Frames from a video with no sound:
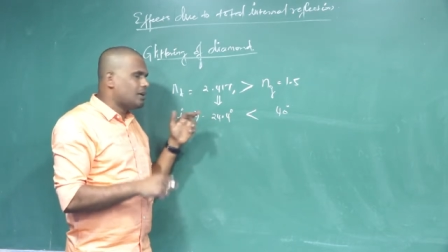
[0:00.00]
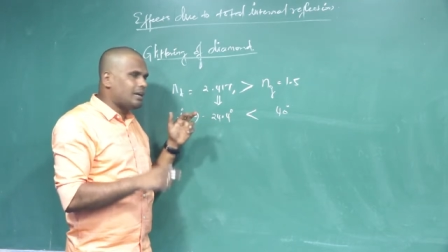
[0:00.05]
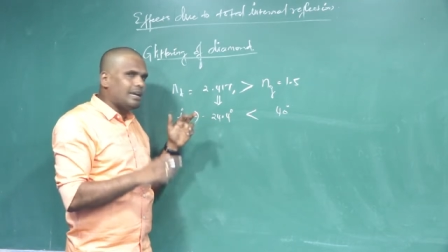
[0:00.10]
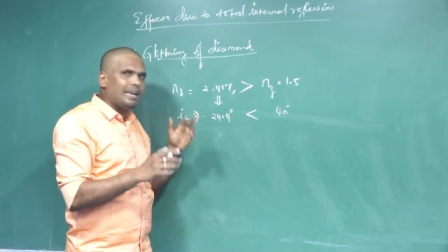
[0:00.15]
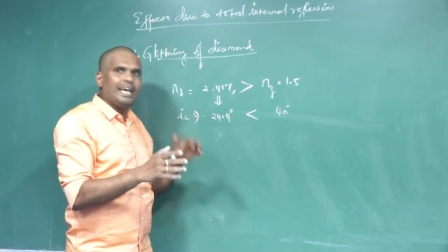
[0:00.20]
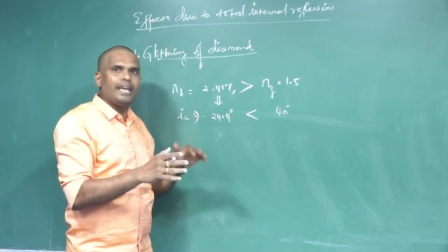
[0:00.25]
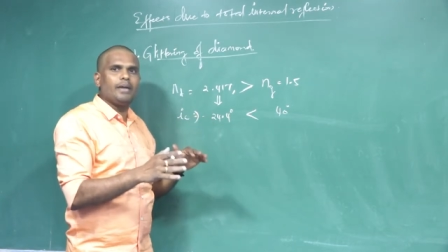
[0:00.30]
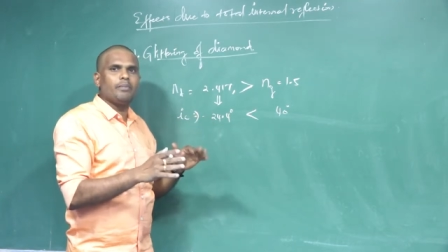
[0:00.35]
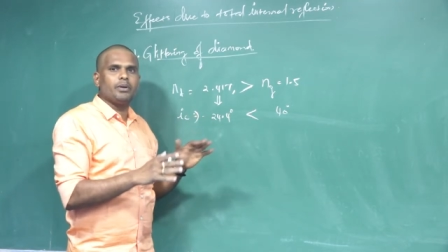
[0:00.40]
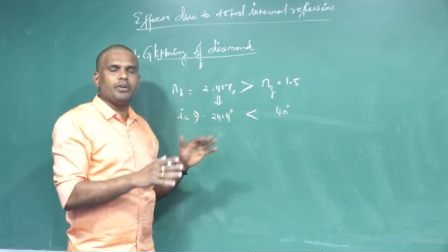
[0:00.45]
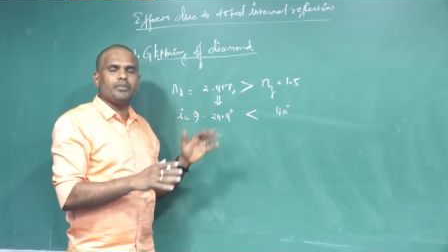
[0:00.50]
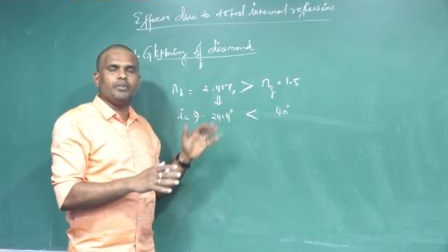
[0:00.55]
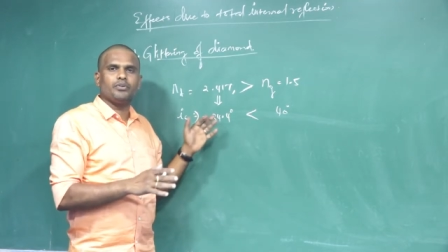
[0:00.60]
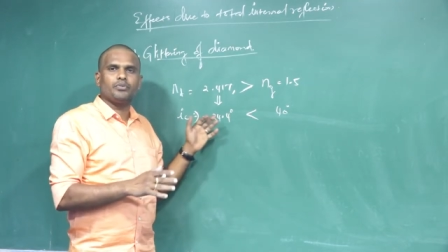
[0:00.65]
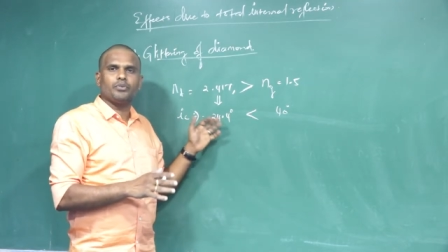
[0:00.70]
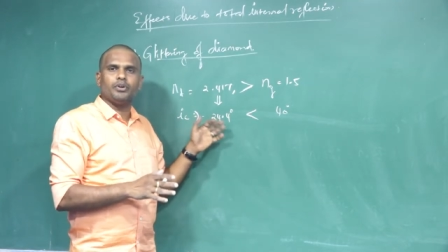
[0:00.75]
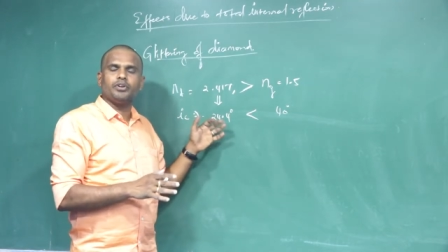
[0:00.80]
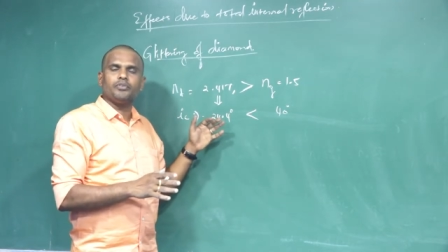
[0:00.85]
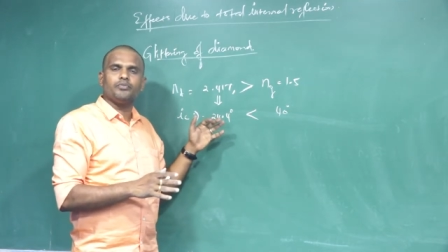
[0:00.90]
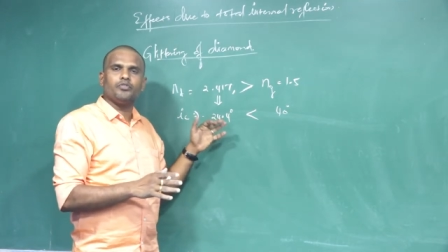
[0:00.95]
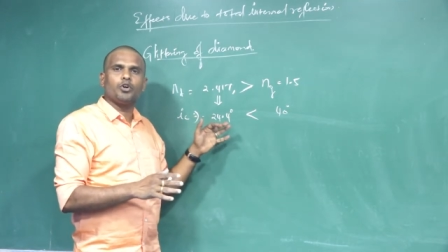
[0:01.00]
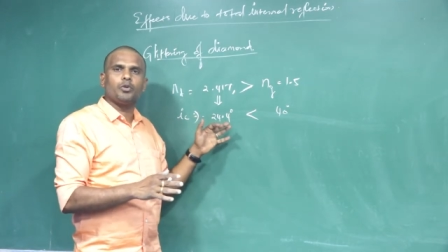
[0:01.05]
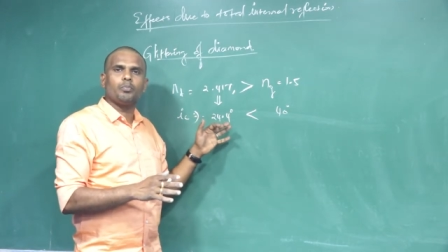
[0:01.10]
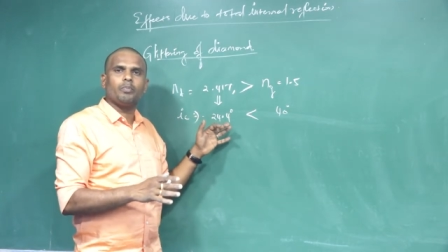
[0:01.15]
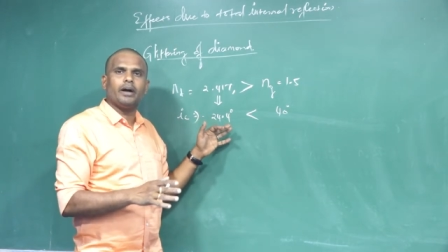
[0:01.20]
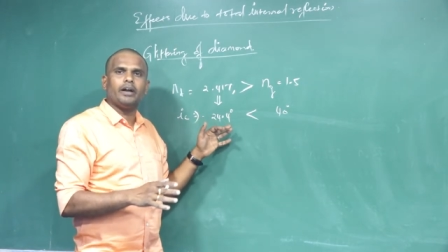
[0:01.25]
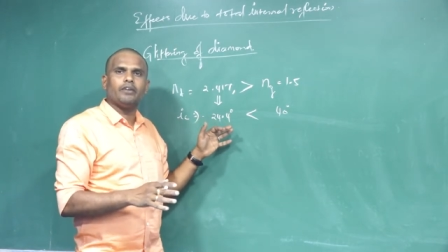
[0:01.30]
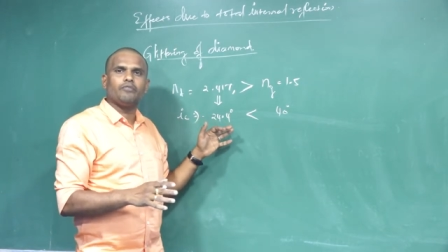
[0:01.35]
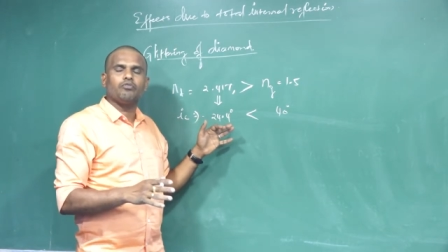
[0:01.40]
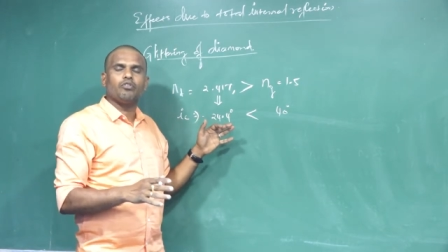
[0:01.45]
lie between
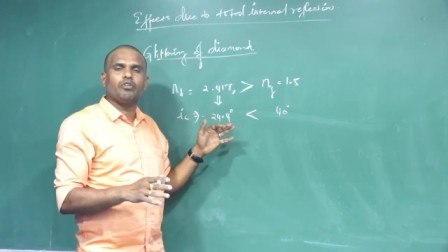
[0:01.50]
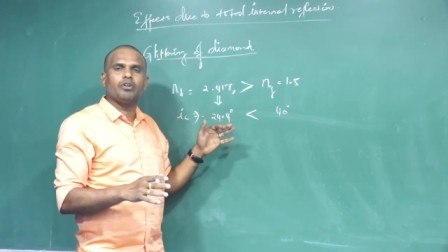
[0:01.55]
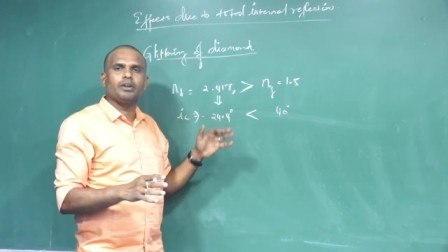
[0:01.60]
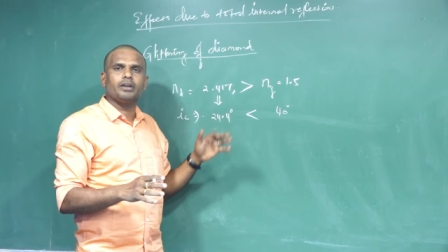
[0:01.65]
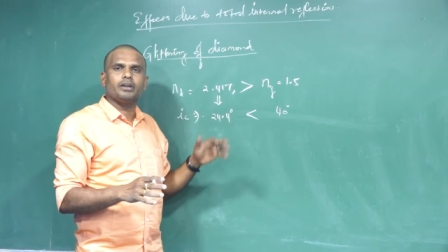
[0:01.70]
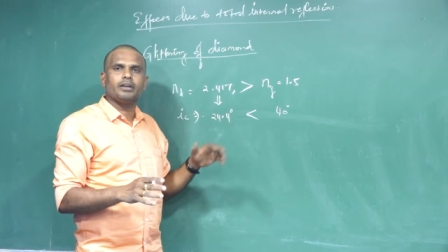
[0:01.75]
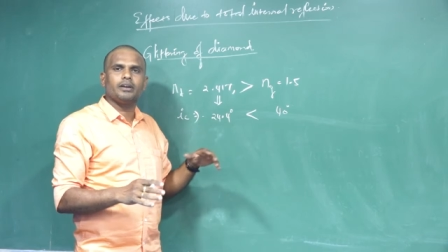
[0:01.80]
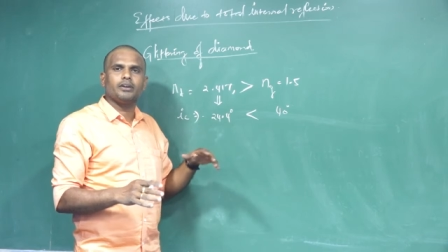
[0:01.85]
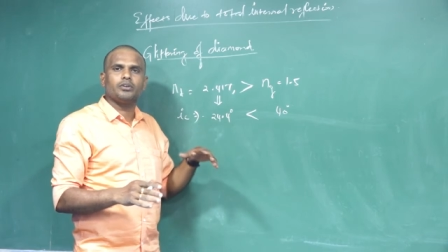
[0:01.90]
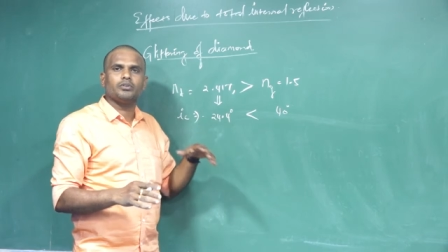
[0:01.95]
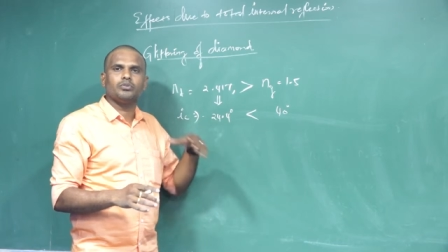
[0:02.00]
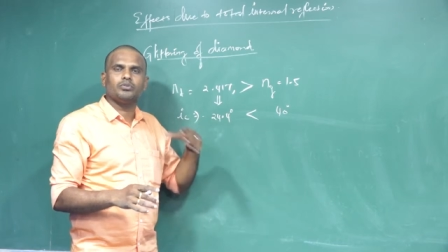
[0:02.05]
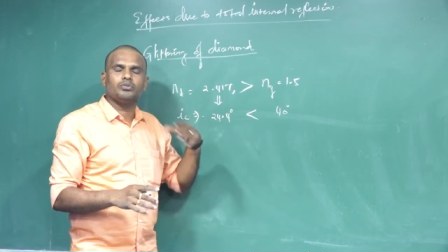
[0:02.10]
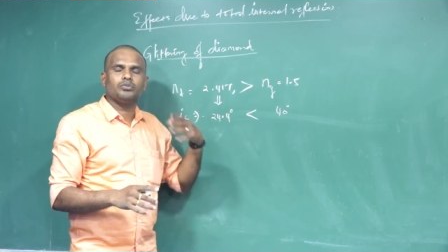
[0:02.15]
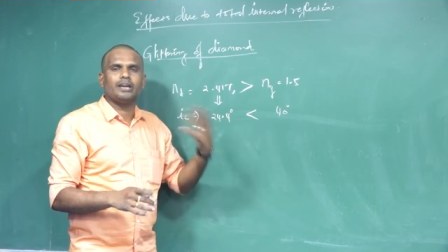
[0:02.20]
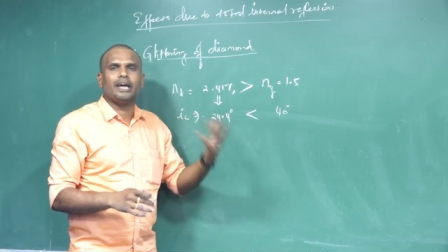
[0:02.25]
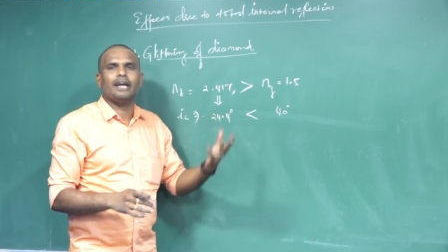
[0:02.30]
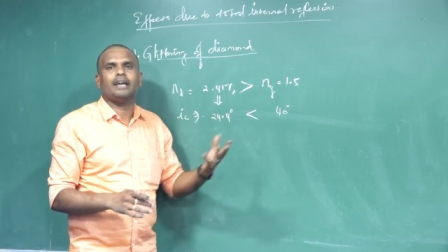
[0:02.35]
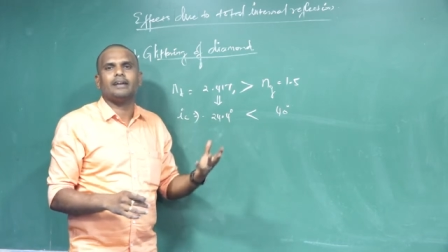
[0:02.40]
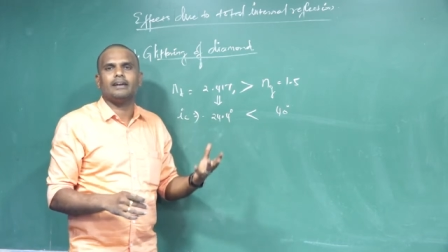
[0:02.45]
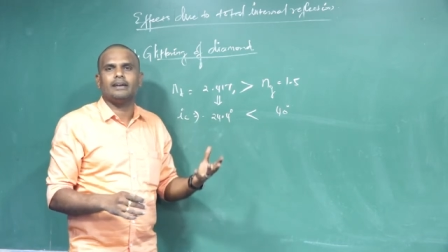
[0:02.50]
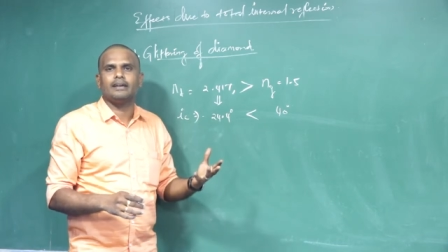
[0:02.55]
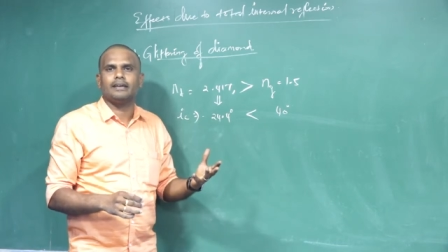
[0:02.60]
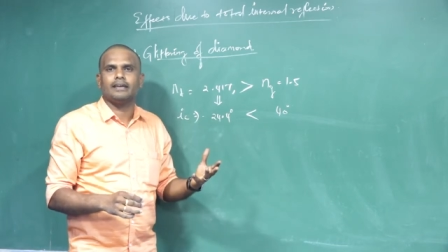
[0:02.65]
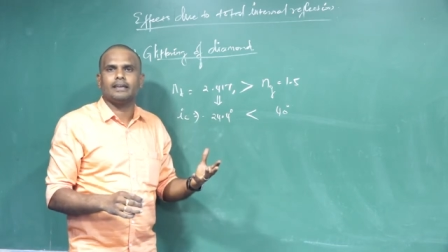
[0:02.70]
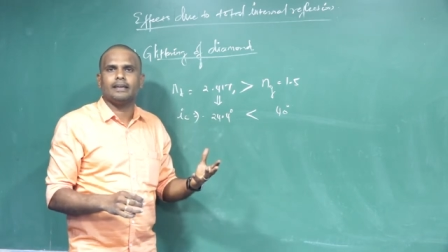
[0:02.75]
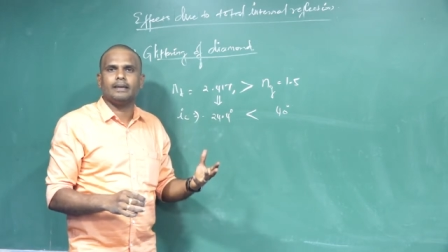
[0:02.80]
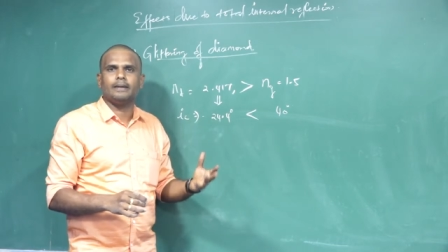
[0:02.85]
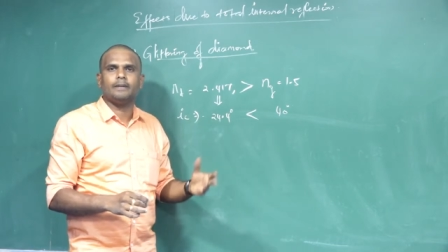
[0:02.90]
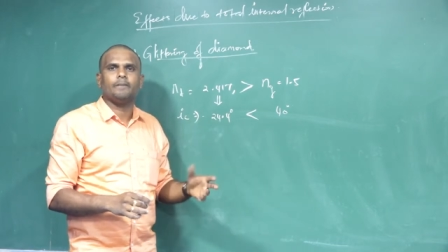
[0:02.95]
24.4 degree to 90
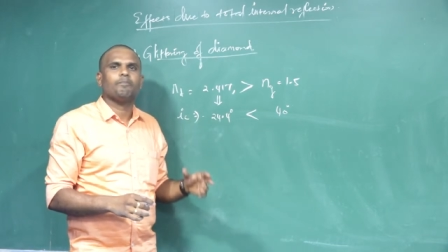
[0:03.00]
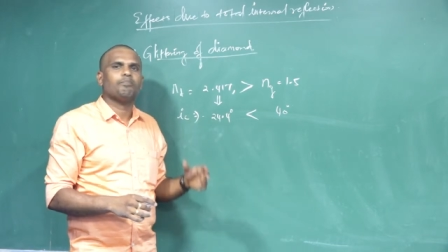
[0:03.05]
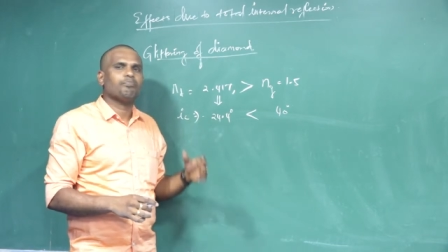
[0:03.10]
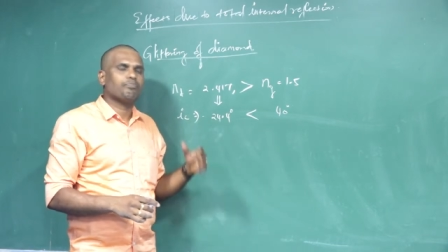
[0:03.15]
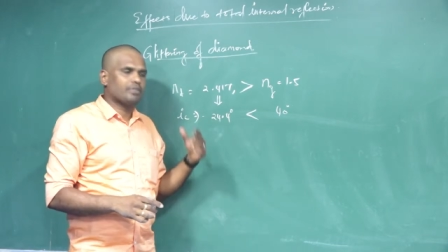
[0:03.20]
degree,